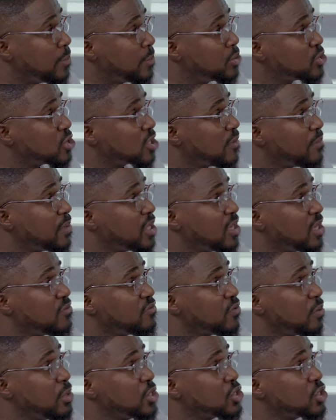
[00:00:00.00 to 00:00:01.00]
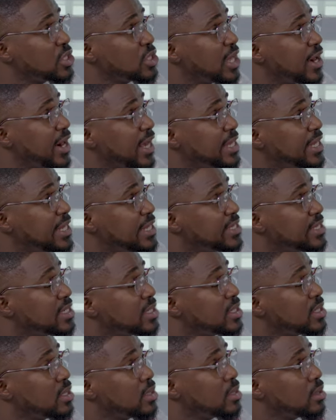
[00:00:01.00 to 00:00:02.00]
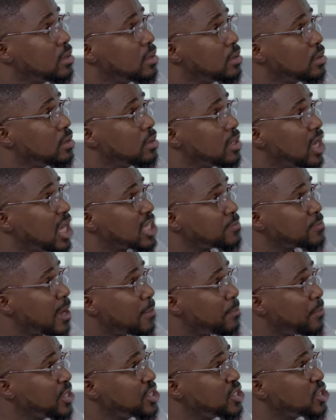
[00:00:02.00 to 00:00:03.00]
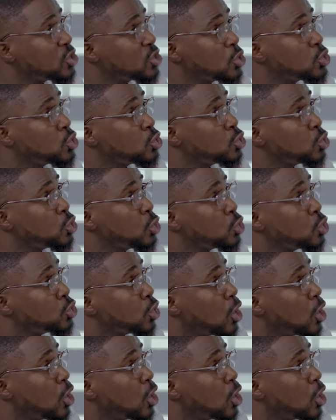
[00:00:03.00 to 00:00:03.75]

be able to give me the information that I need. As my apprentice, don't you know your